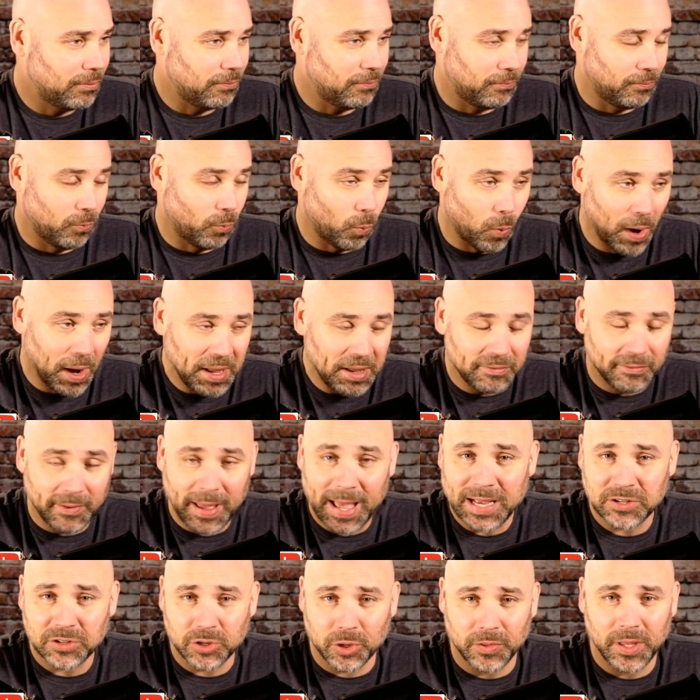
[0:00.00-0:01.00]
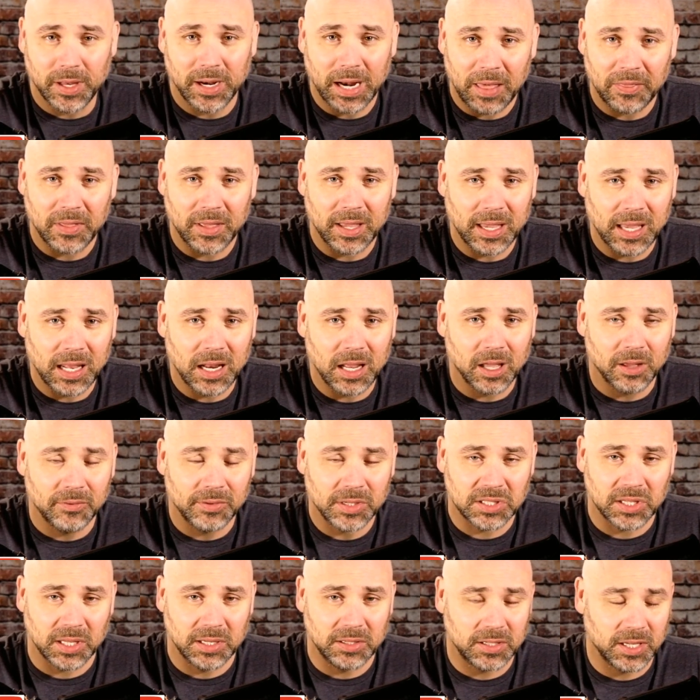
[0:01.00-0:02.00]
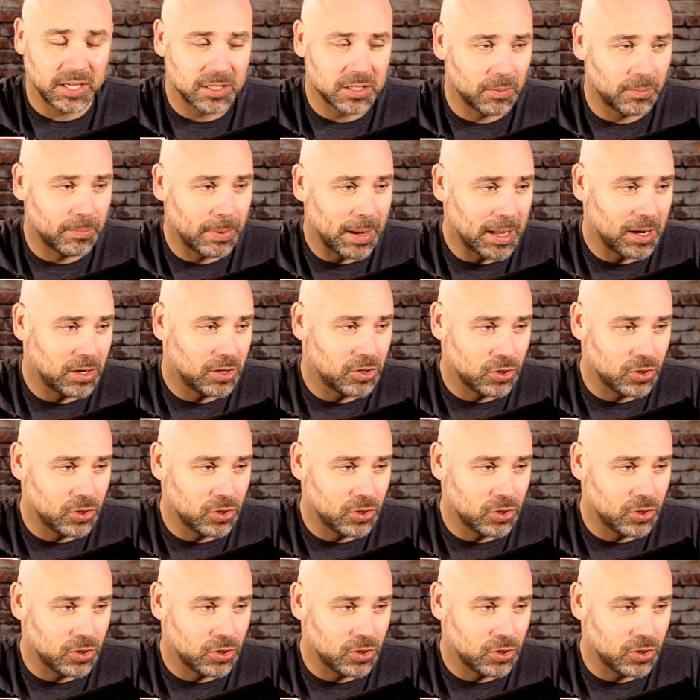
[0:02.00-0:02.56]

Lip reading: Way faster than I think any of us anticipated.